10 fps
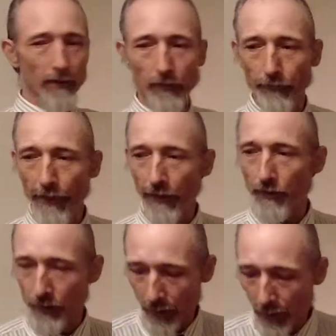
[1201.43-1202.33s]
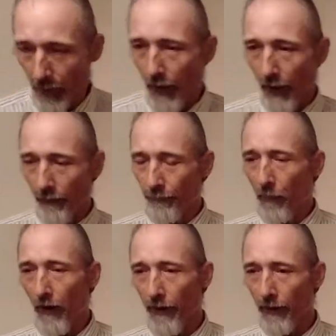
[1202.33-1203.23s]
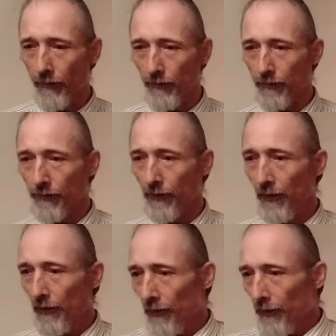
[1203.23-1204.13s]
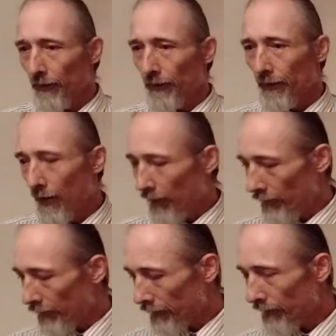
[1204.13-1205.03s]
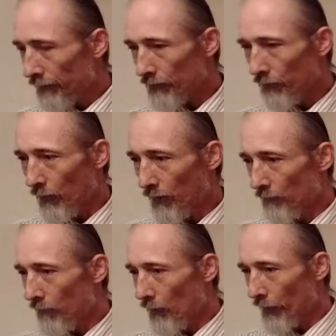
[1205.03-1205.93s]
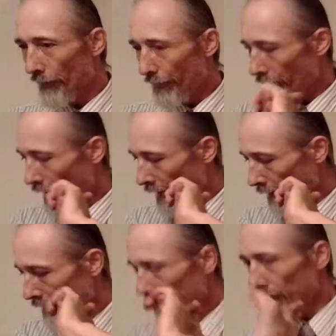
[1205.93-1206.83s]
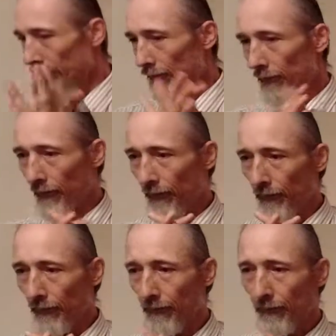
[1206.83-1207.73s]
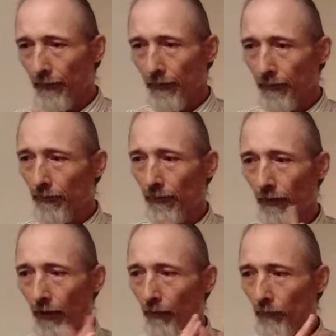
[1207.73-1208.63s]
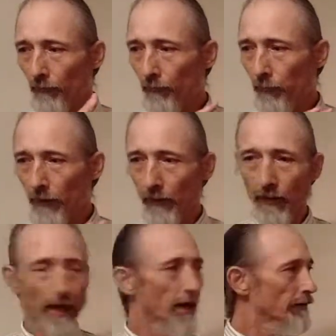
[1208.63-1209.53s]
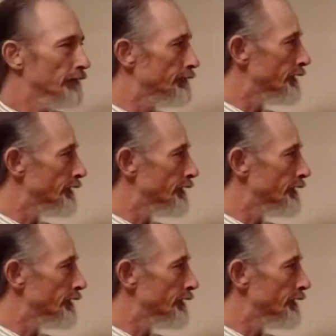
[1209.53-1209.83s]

range of particles. Now, there was one more thing. I will have,